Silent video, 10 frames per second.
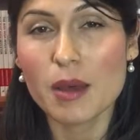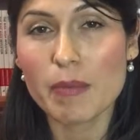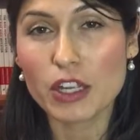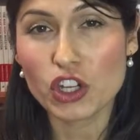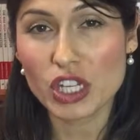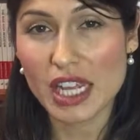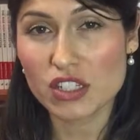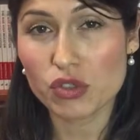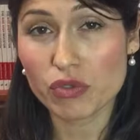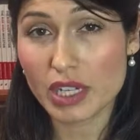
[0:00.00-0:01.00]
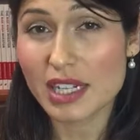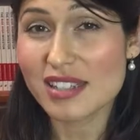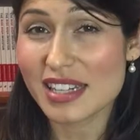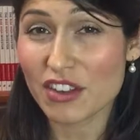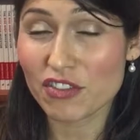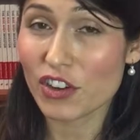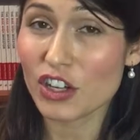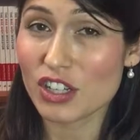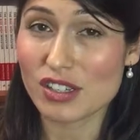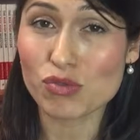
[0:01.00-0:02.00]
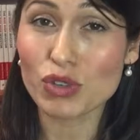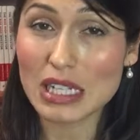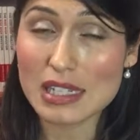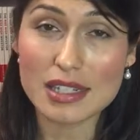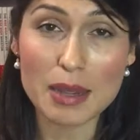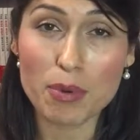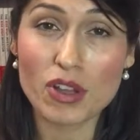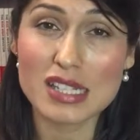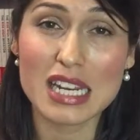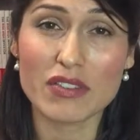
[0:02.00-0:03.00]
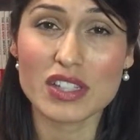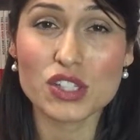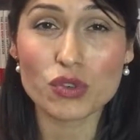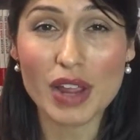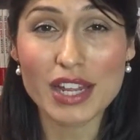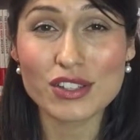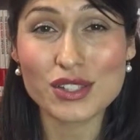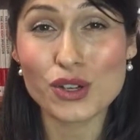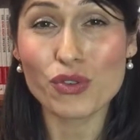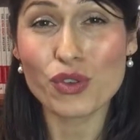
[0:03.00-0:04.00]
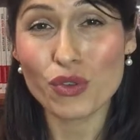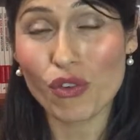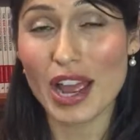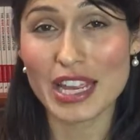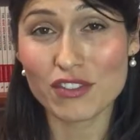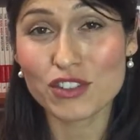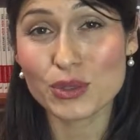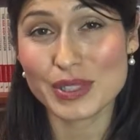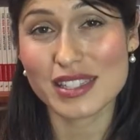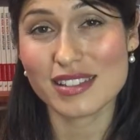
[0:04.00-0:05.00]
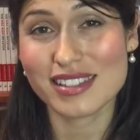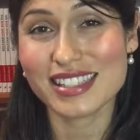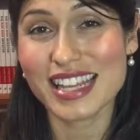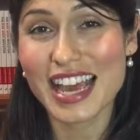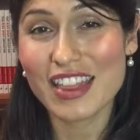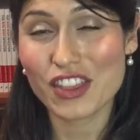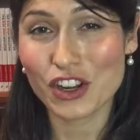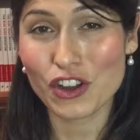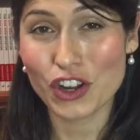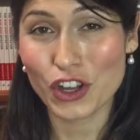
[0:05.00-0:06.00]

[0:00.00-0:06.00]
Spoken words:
But you need to really stay focused, really stay positive, and surround yourself with the right influences that are going to